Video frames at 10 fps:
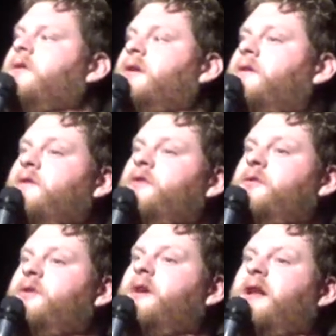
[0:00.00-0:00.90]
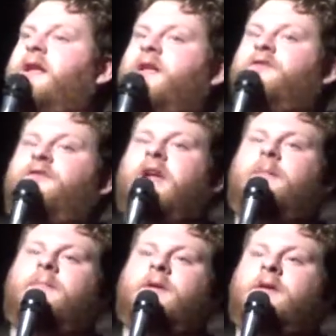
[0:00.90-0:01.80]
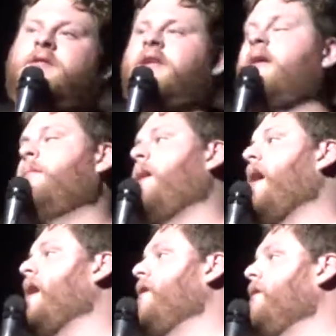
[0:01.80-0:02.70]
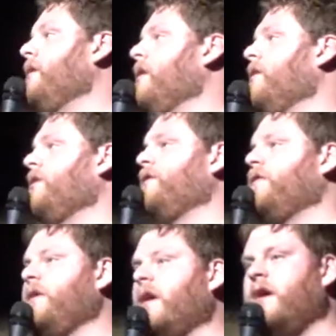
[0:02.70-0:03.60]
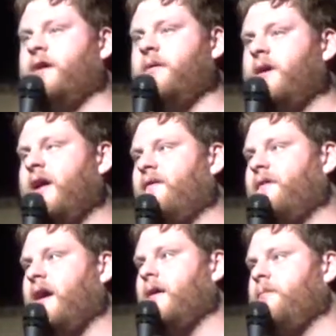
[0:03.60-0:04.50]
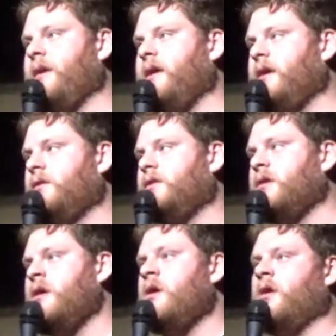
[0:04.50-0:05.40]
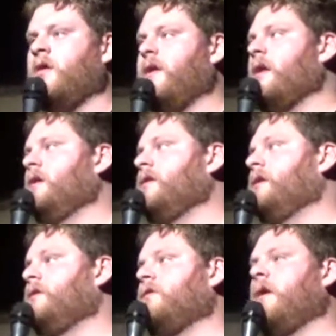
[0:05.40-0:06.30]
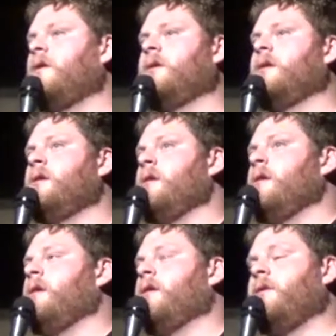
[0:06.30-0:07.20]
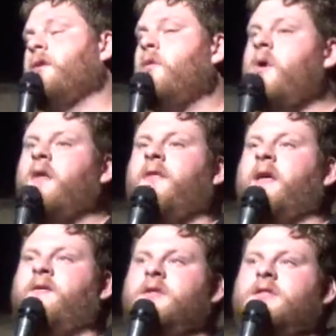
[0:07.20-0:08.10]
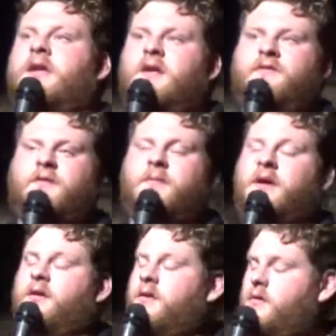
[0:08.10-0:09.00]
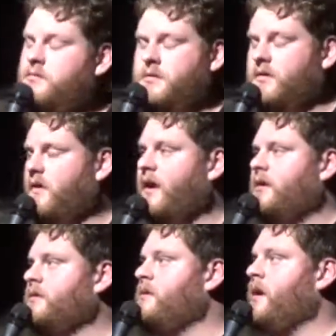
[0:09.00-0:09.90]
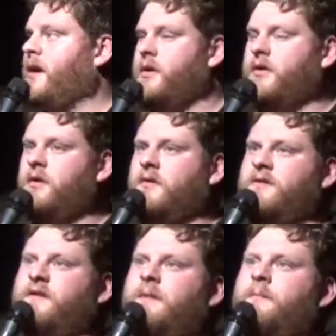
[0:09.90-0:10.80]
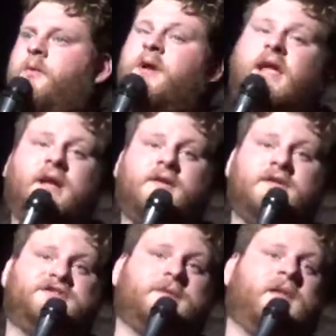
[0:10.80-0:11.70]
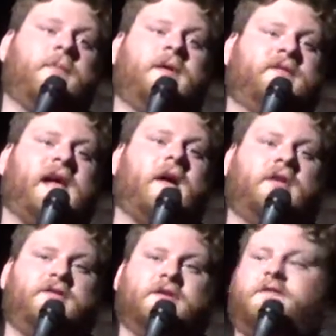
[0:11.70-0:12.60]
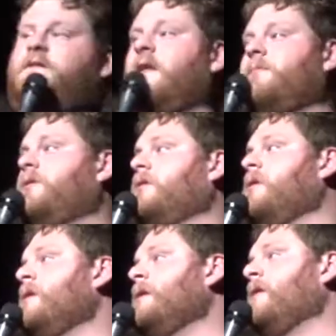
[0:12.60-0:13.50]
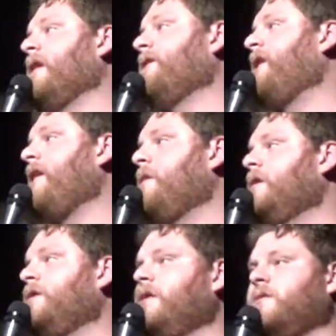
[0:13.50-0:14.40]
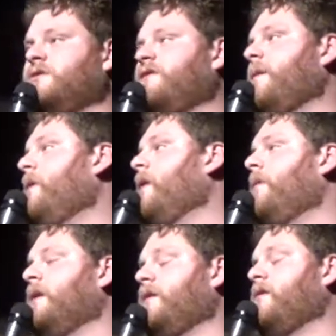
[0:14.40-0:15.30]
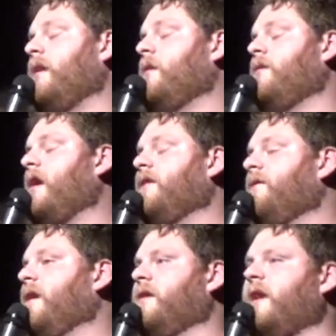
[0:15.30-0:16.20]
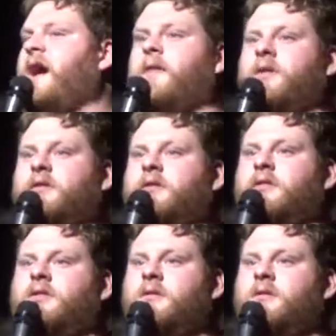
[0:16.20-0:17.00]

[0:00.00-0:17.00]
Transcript: he's like, dude, you, you gotta get in shape. It, it's getting bad. You know, you're too young. You might have diabetes, early onset stroke you know, you don't want that at this age. I'm like, you know, you're right, I gotta go to the gym. But when I get to the gym, that mentality just flips. Like five minutes into a treadmill, I'm like, dude, I would rather fucking die. This is